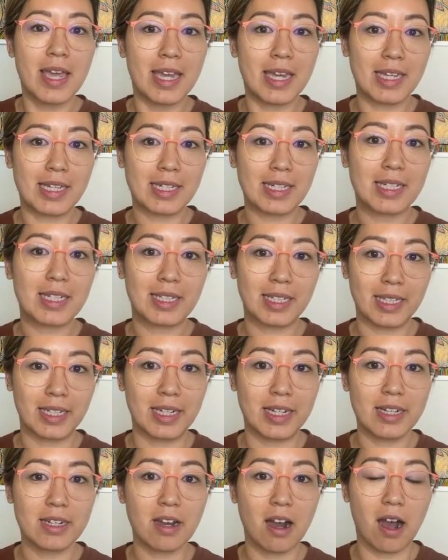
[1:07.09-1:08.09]
in
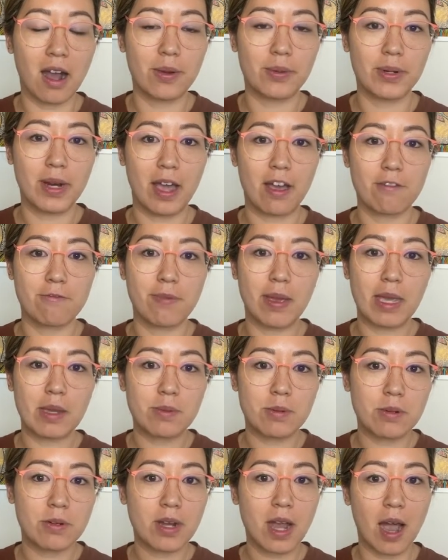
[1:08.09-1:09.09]
clinic, I would have
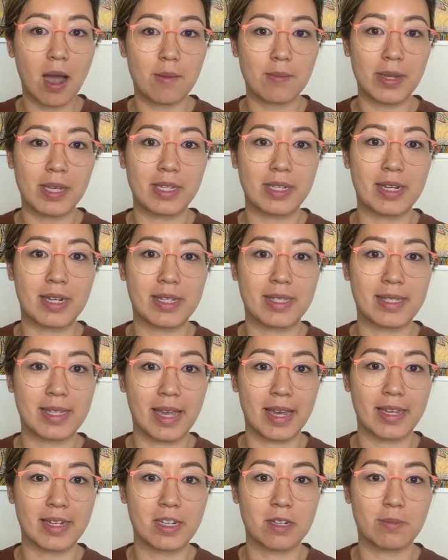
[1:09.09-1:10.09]
people come in and
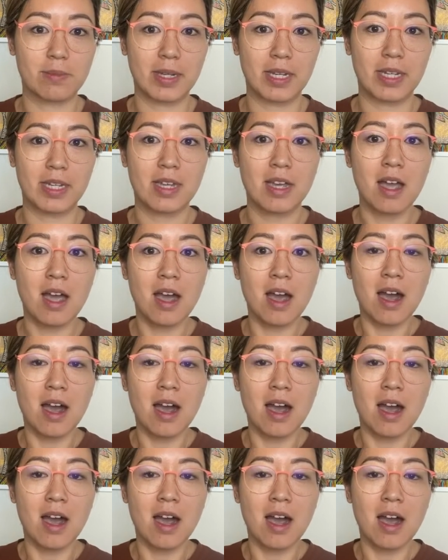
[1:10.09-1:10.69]
say to me,